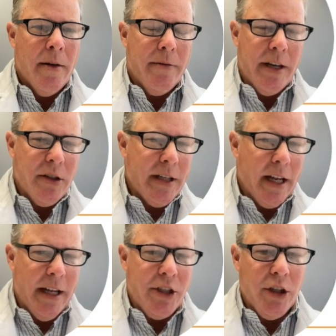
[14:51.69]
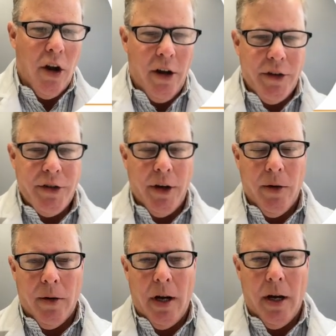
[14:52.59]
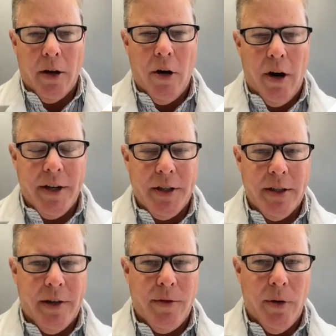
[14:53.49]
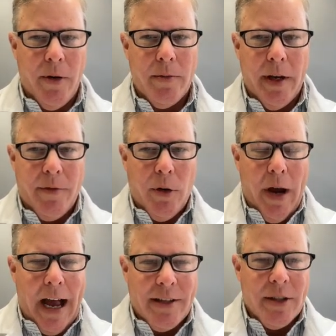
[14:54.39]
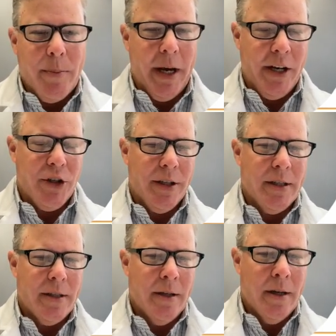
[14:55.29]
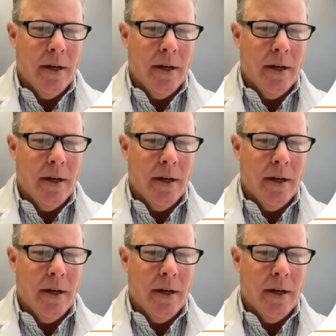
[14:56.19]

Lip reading: Vasodilation also causes, if you ask the patients,